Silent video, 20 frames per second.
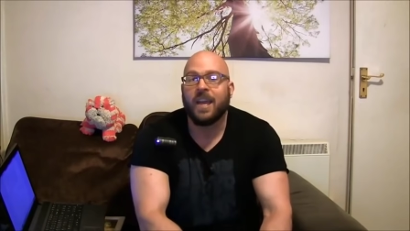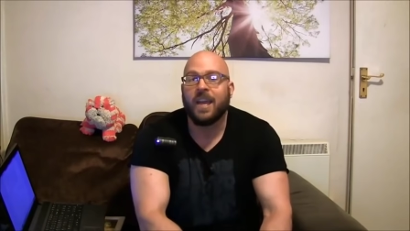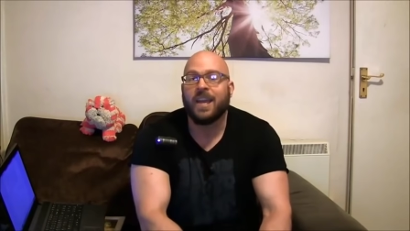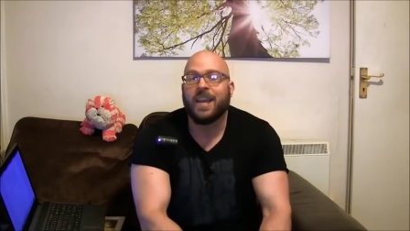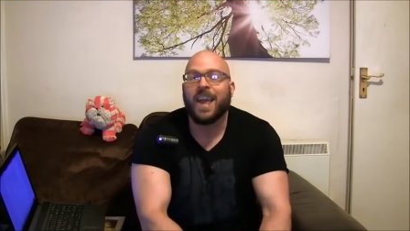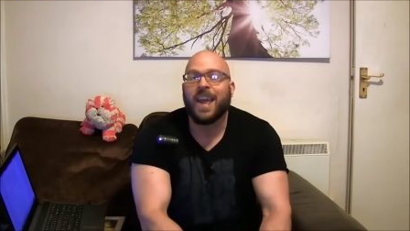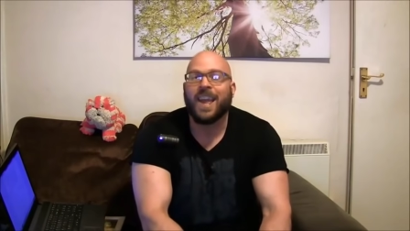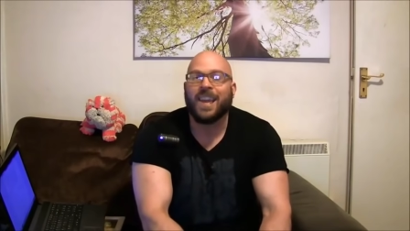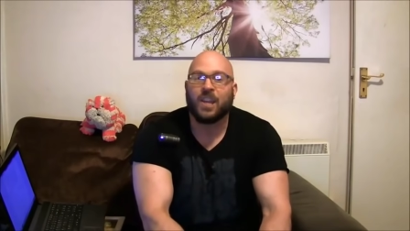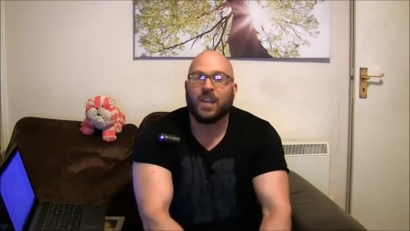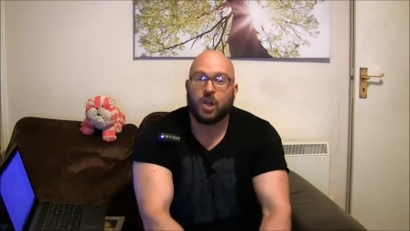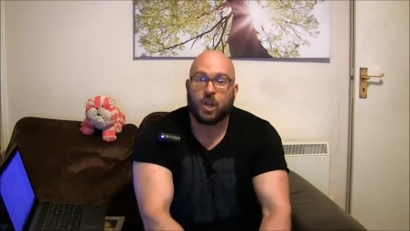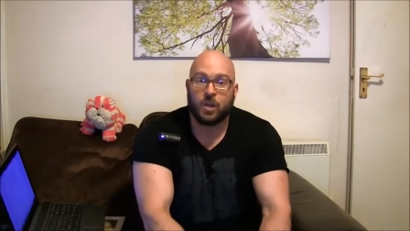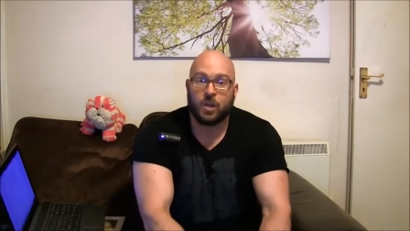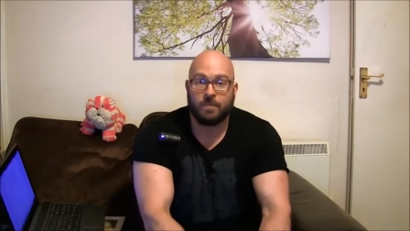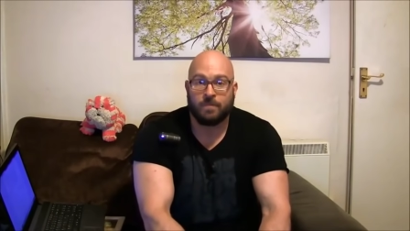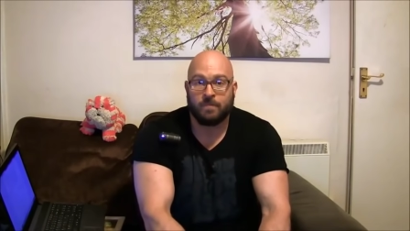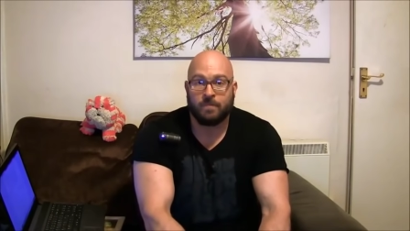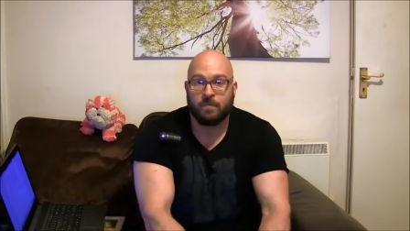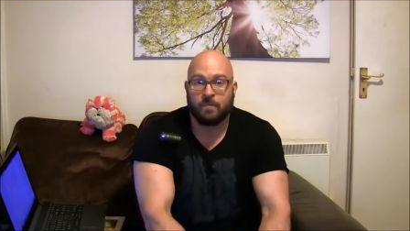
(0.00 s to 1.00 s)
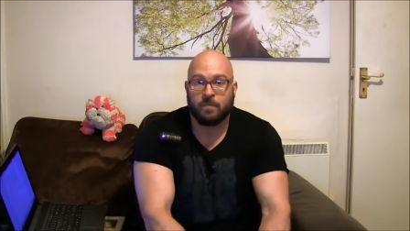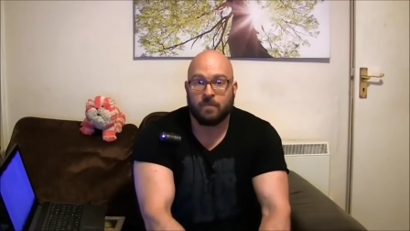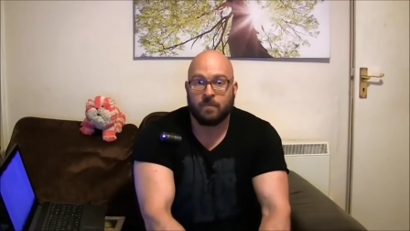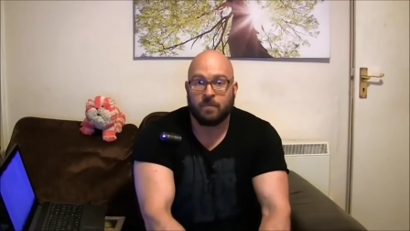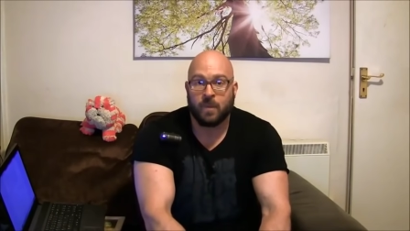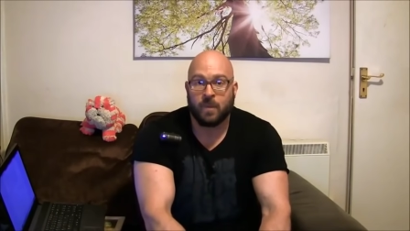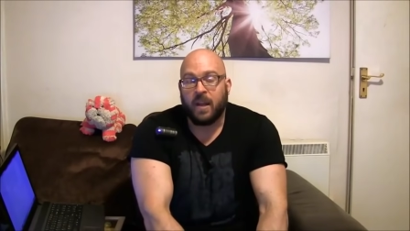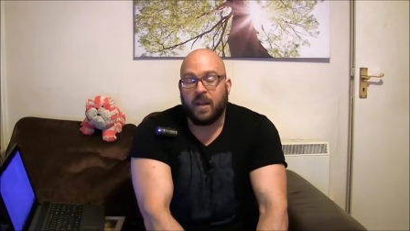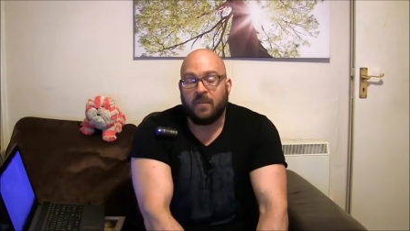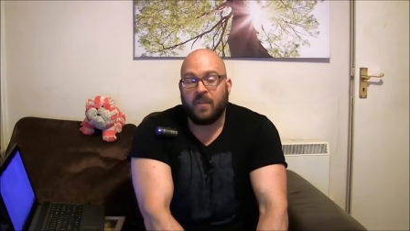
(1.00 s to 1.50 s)
in anger.
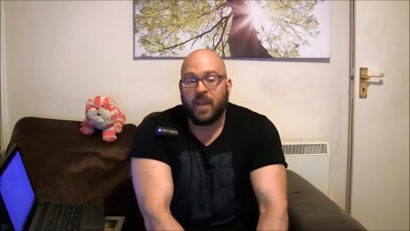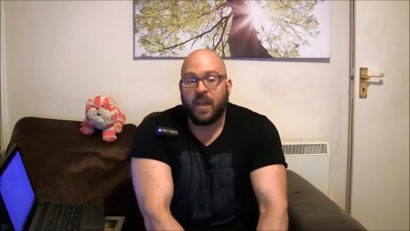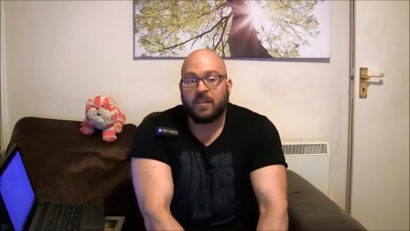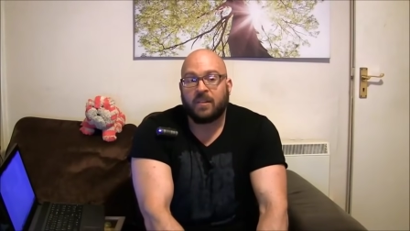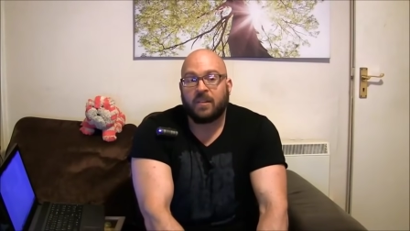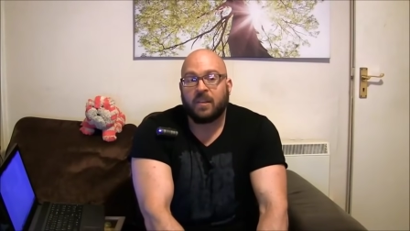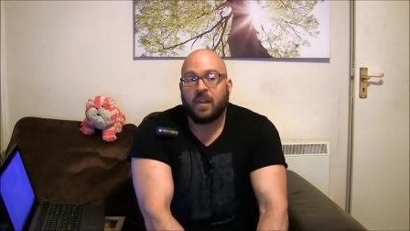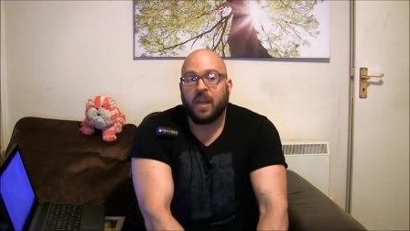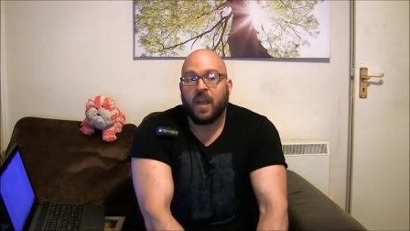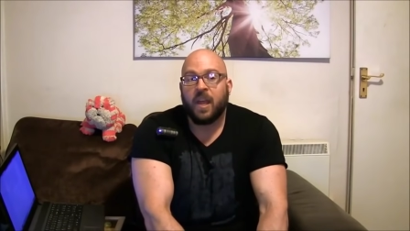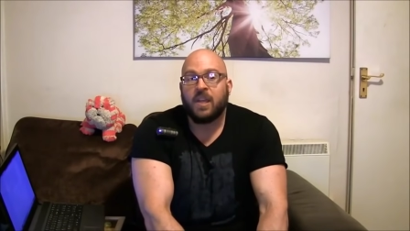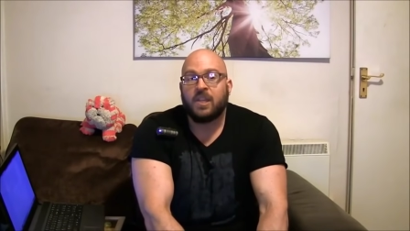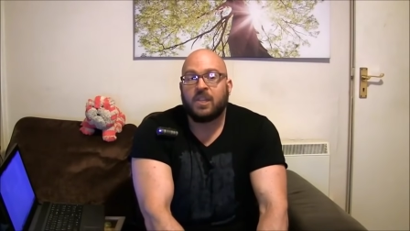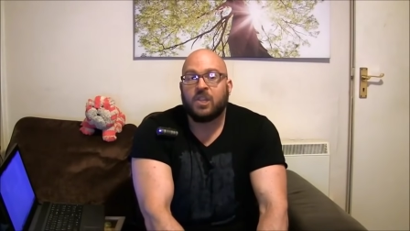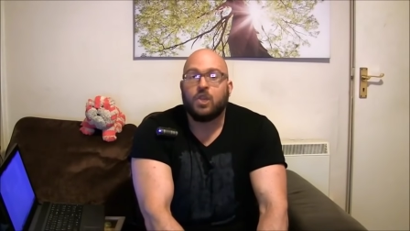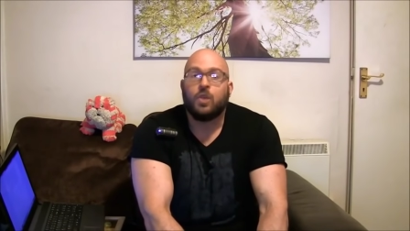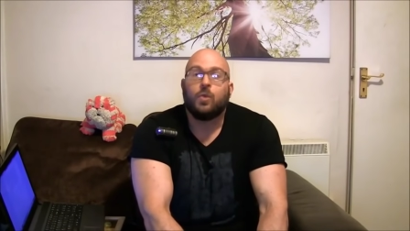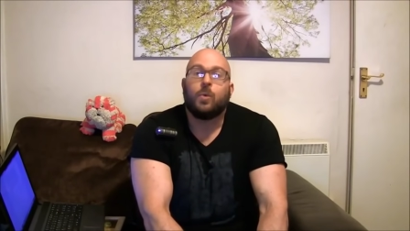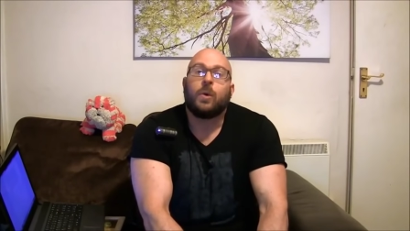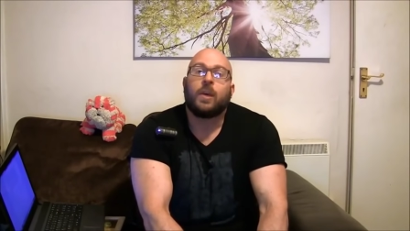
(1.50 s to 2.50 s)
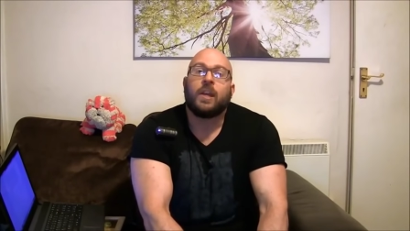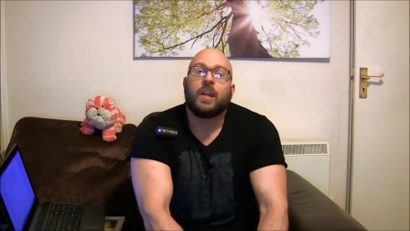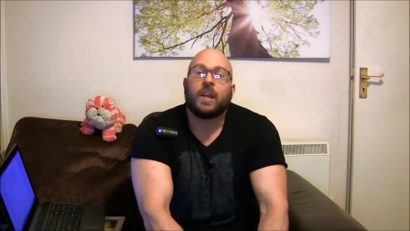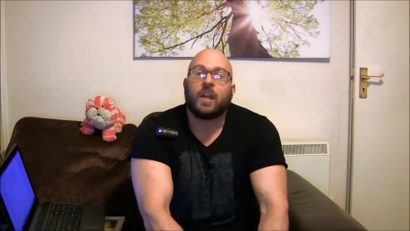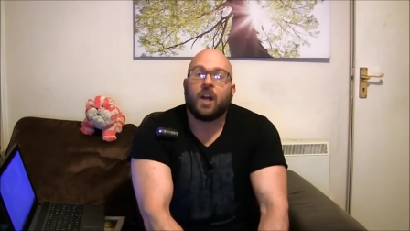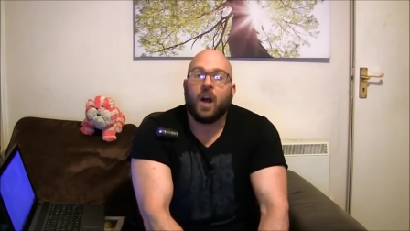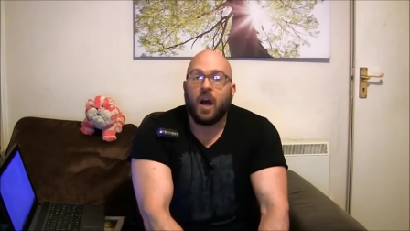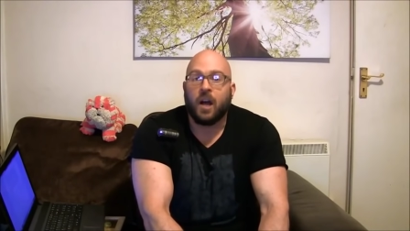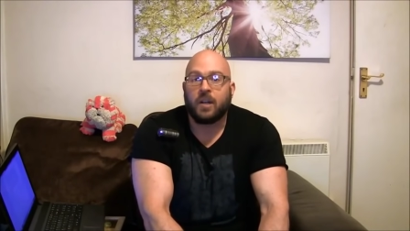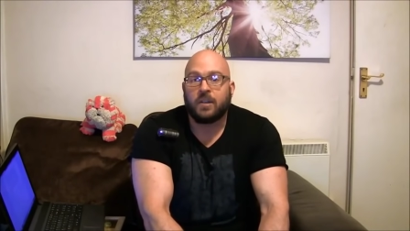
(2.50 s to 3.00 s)
And if that's the case, you will
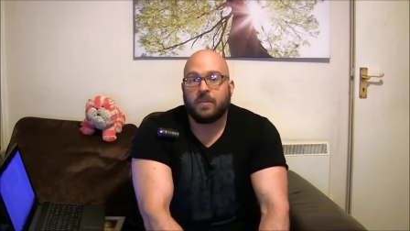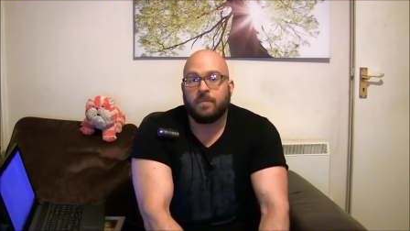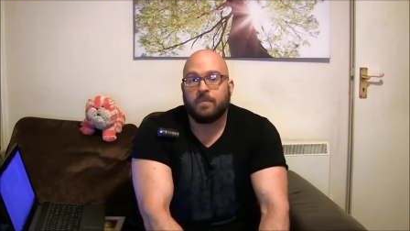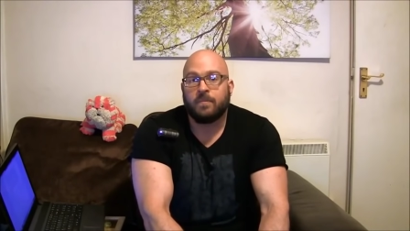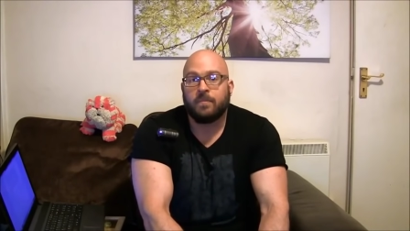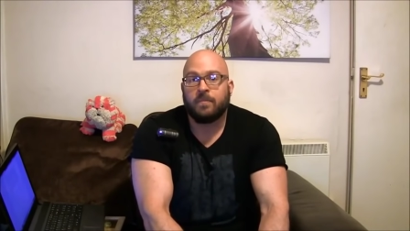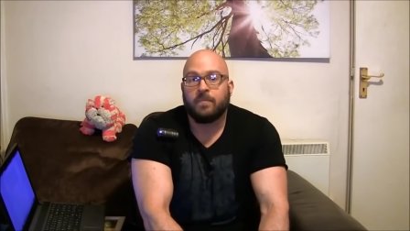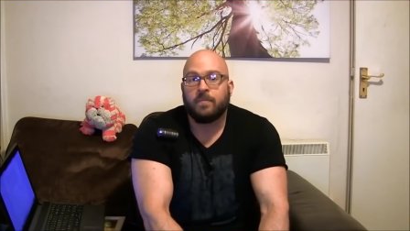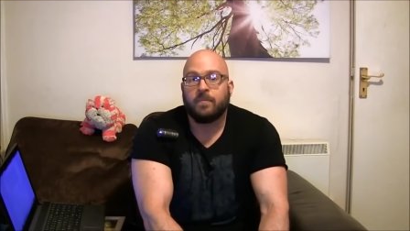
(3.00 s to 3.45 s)
get caught.